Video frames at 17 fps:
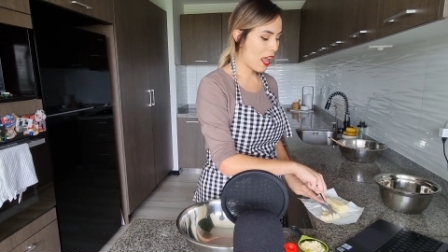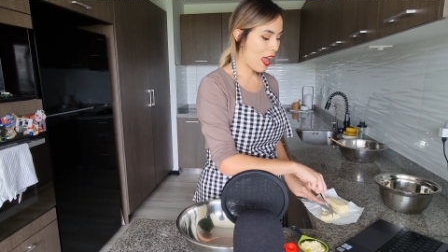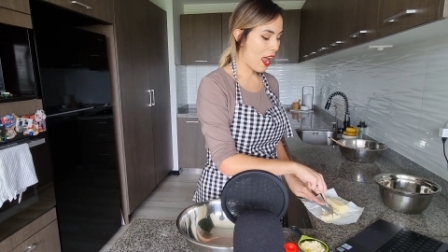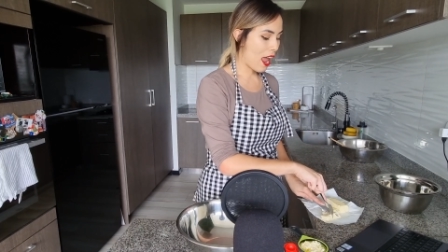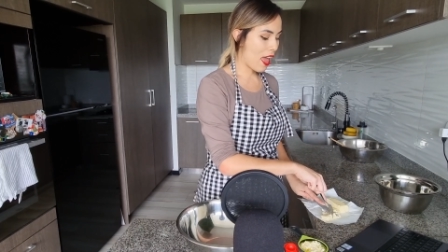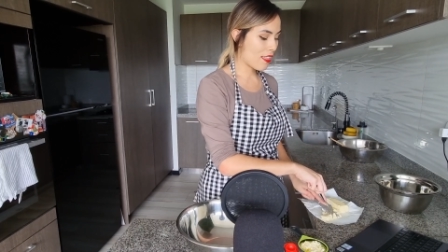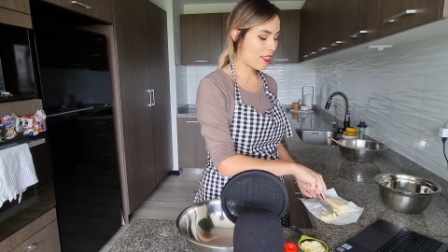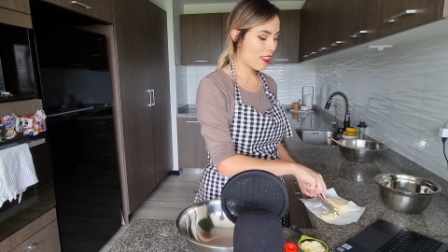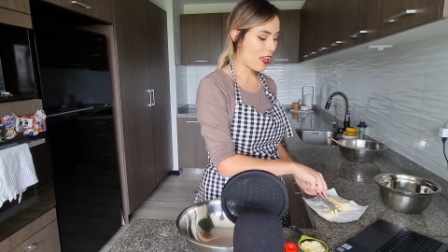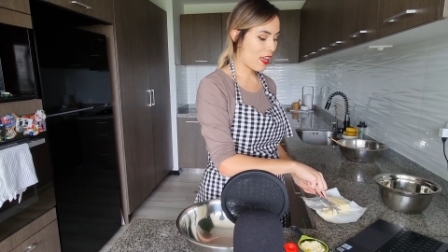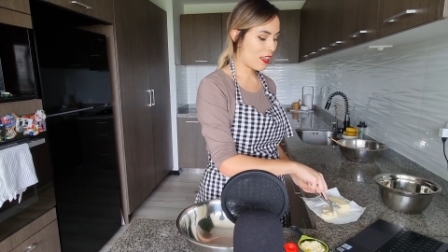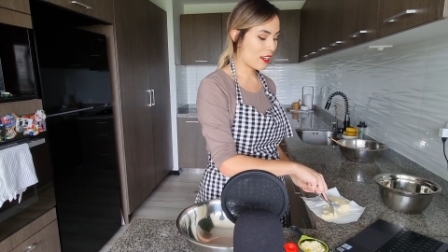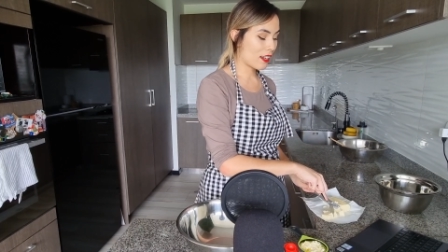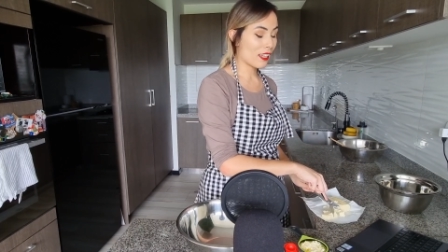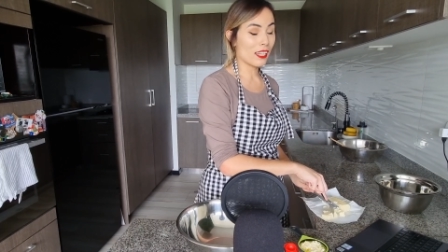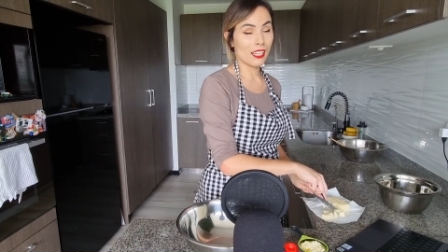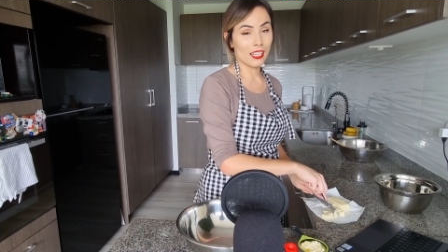and
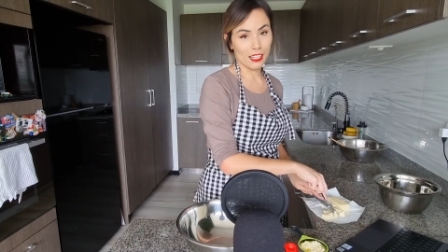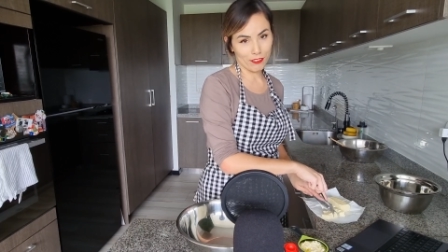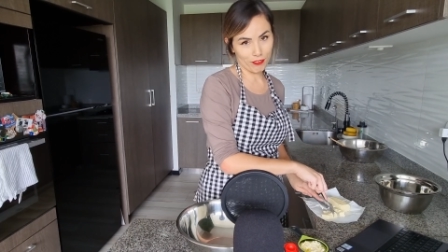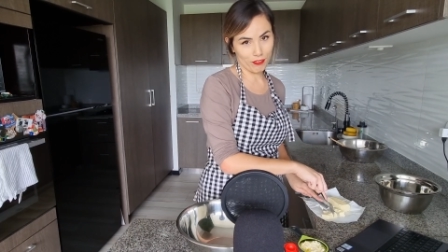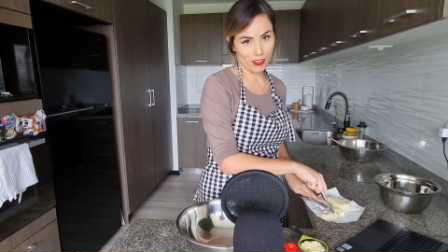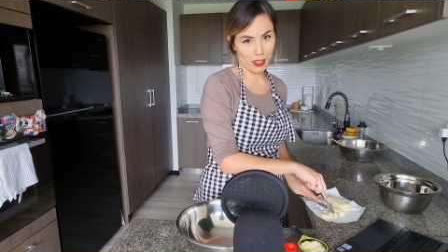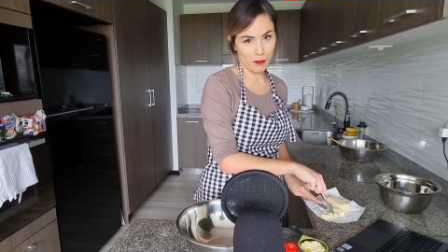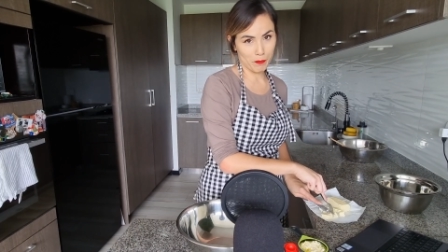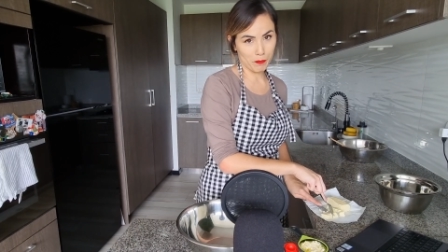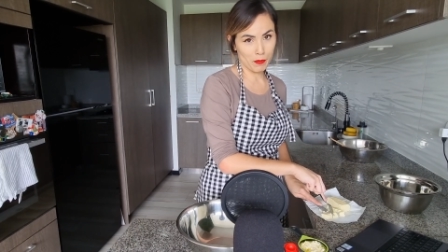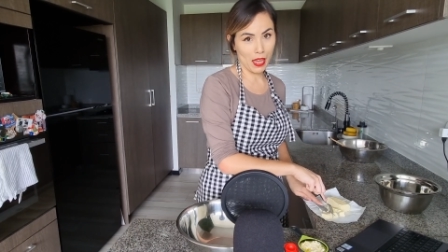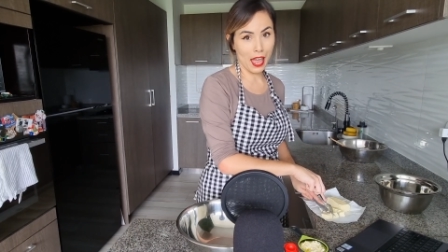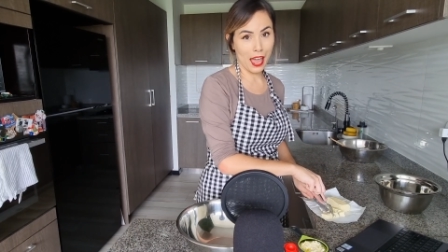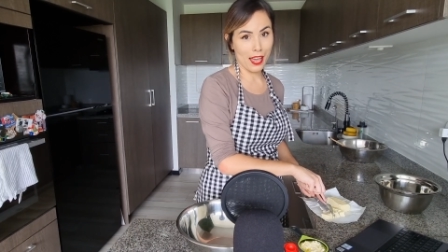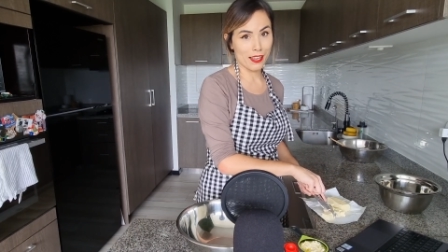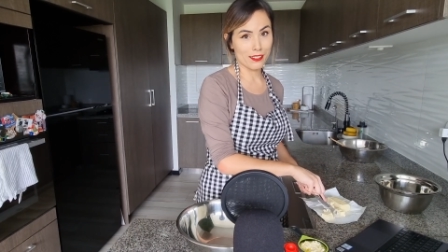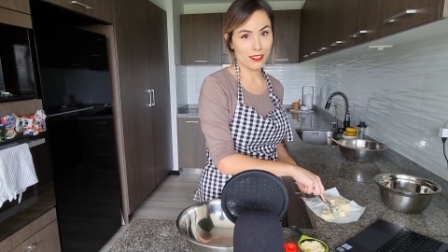then give them
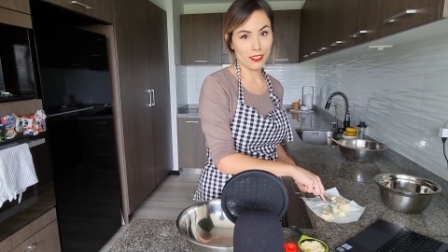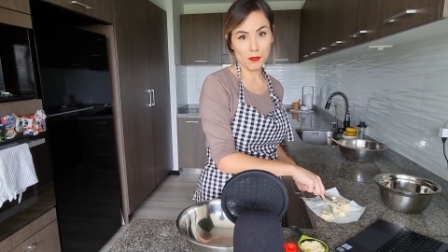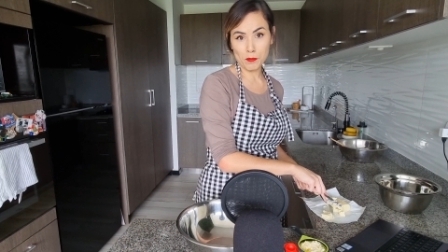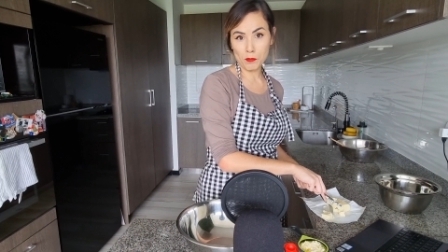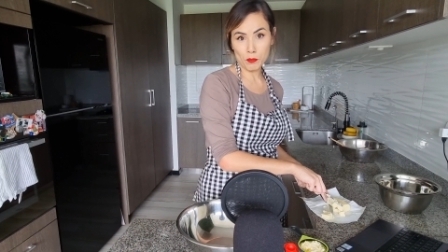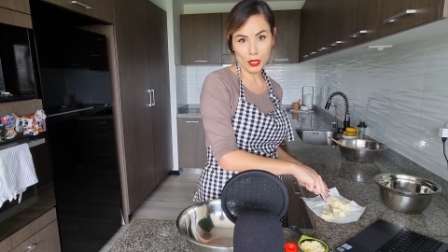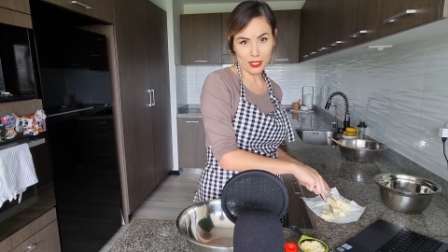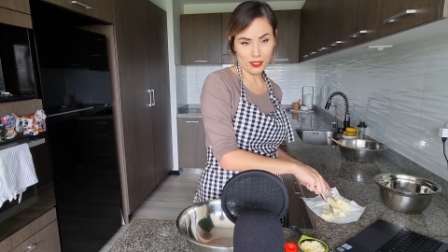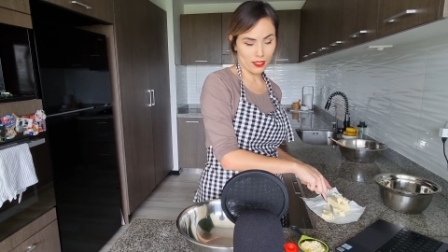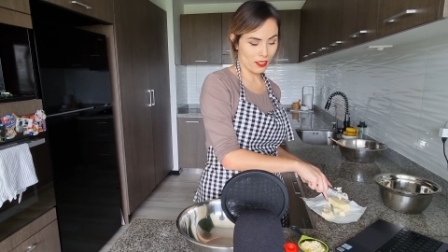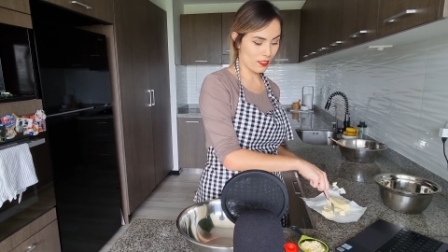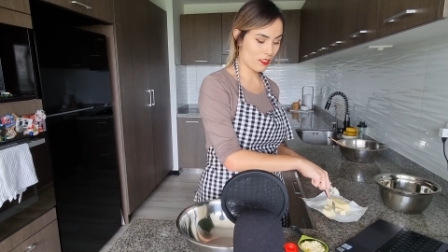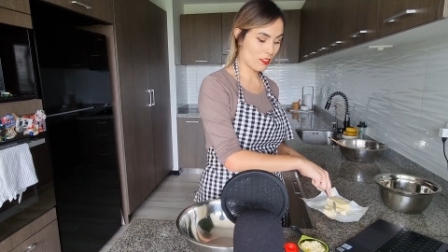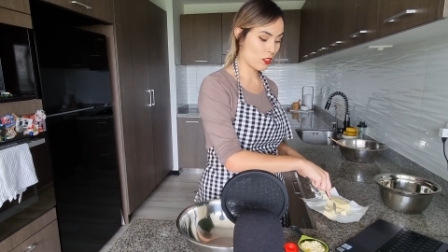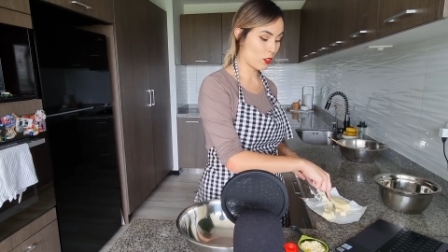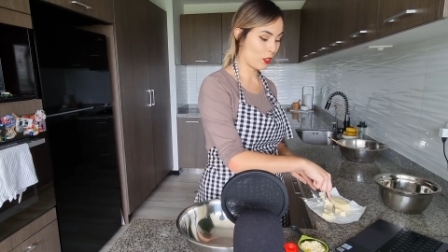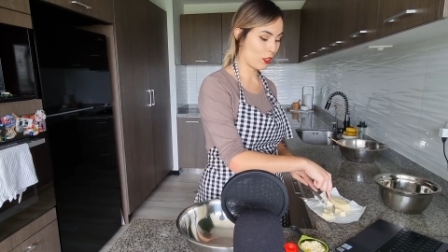as
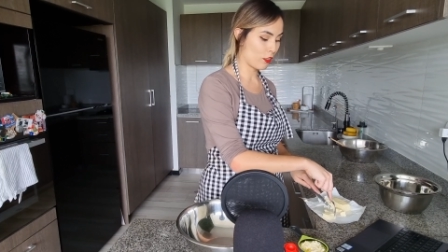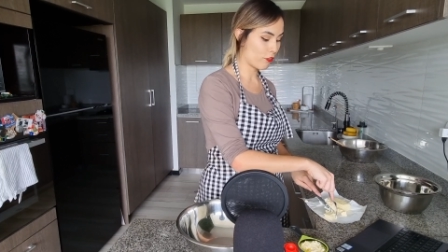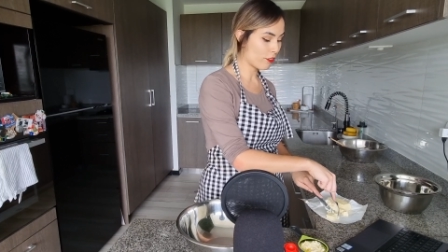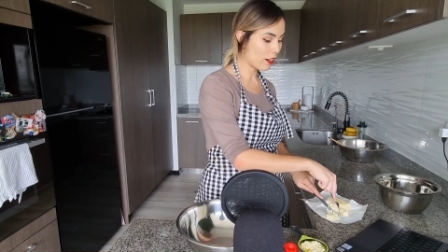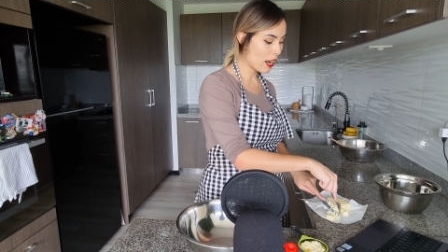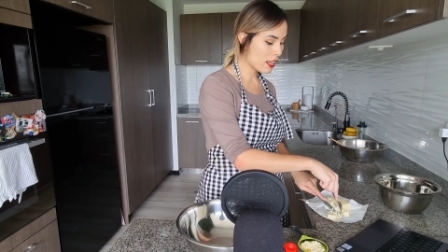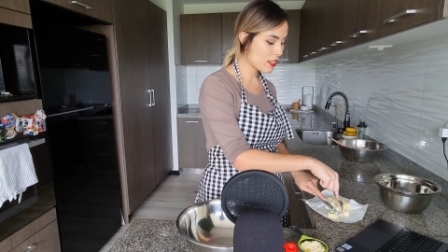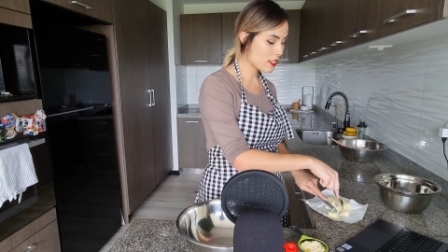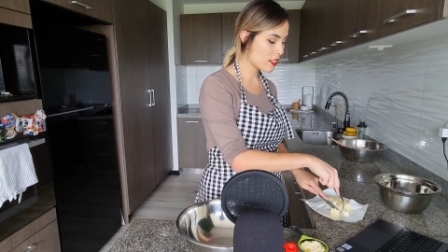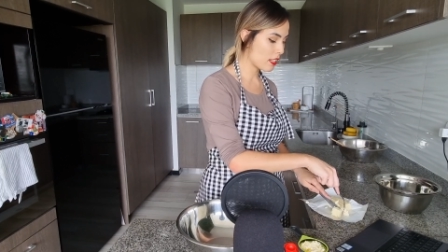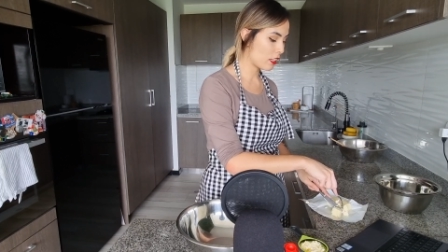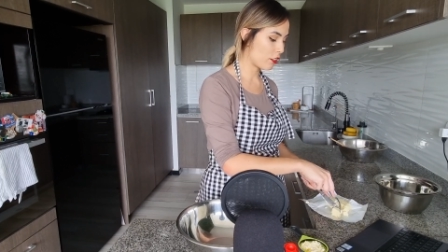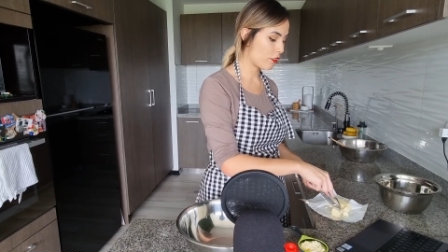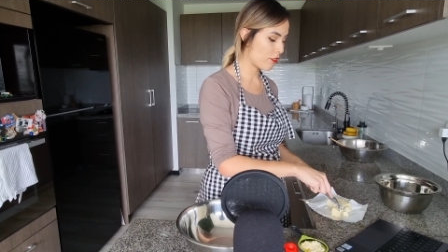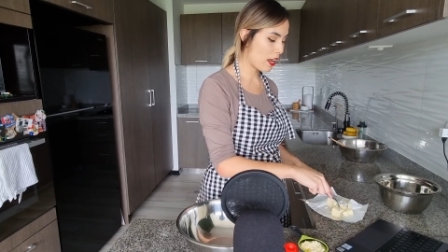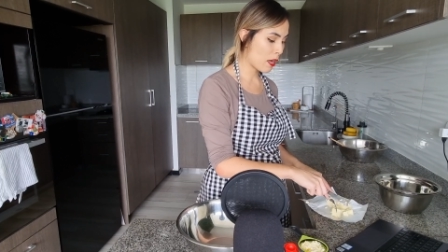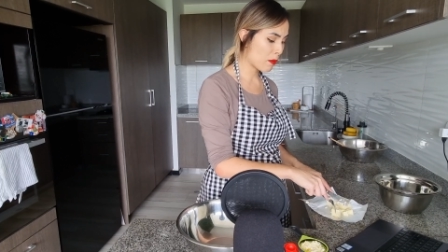presents to your friends and
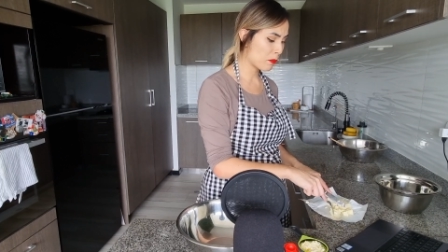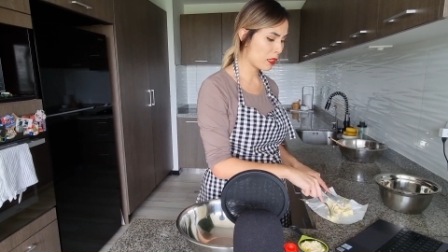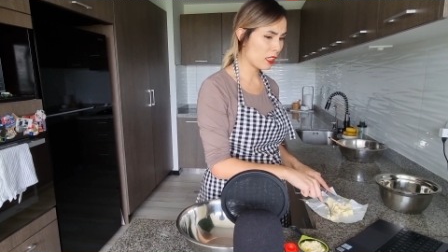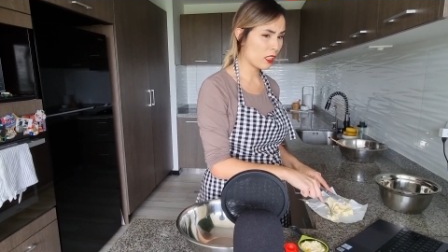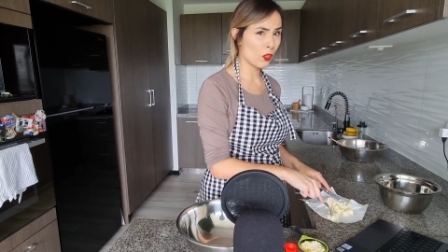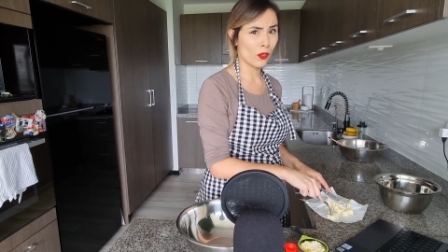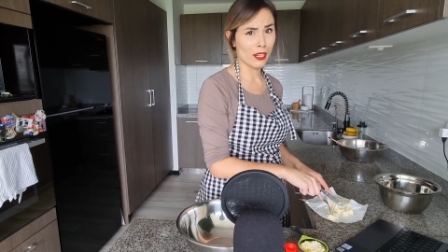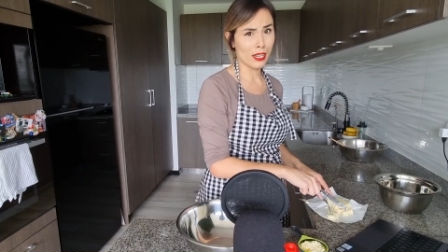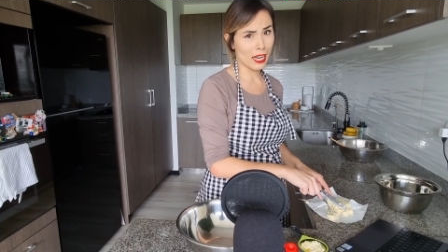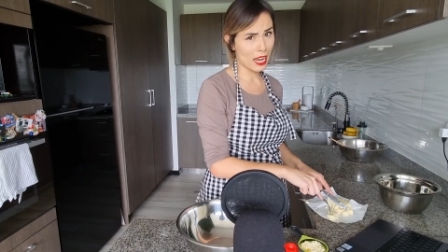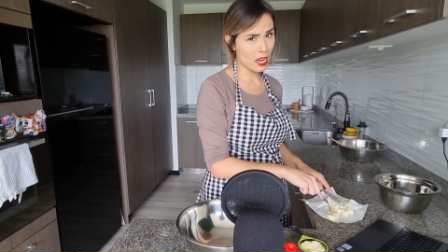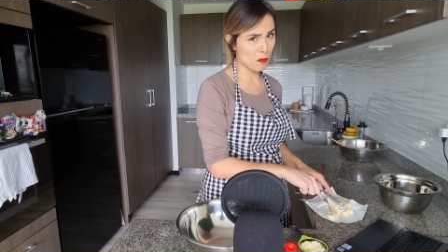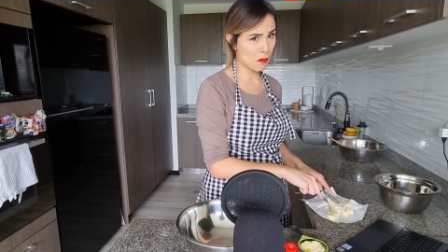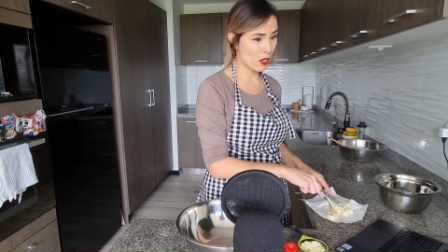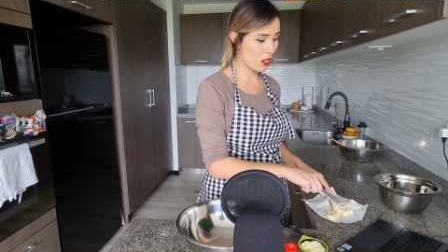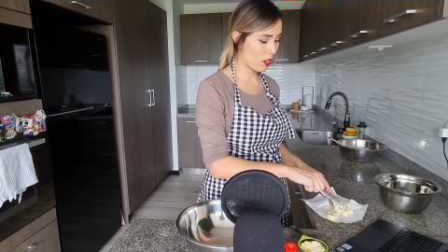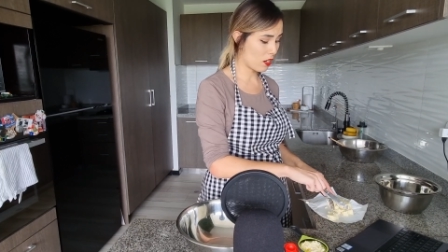your family, your
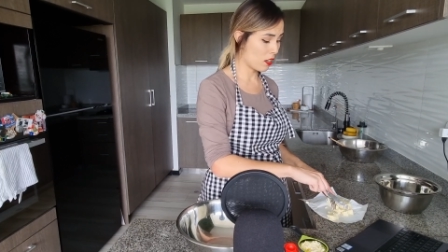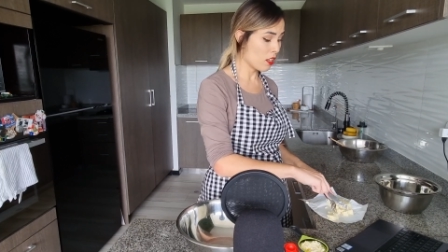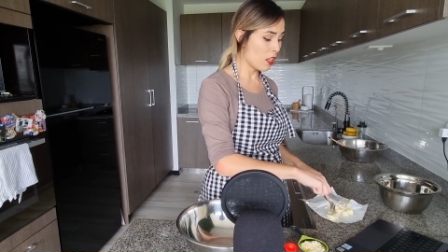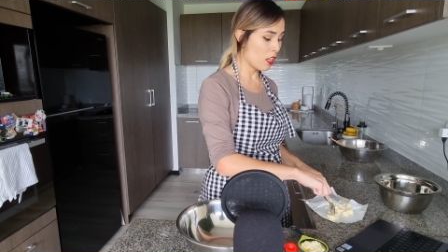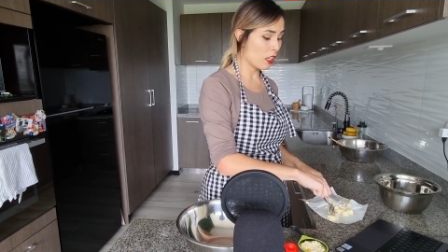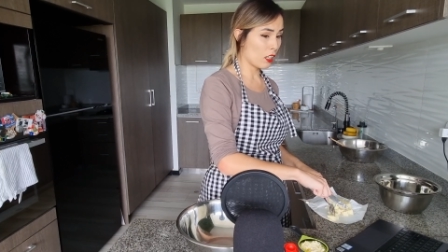neighbor,